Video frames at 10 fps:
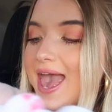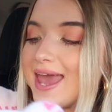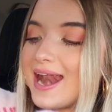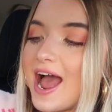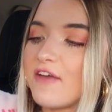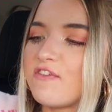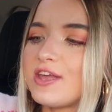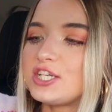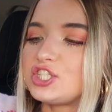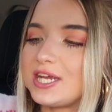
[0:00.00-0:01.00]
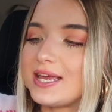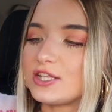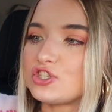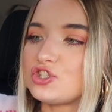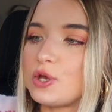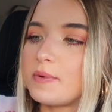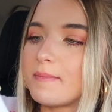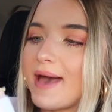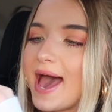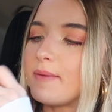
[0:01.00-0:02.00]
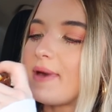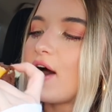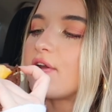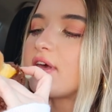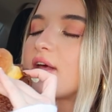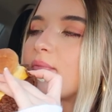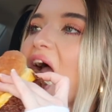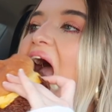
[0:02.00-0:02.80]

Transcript: and I feel like she gets super mad about it.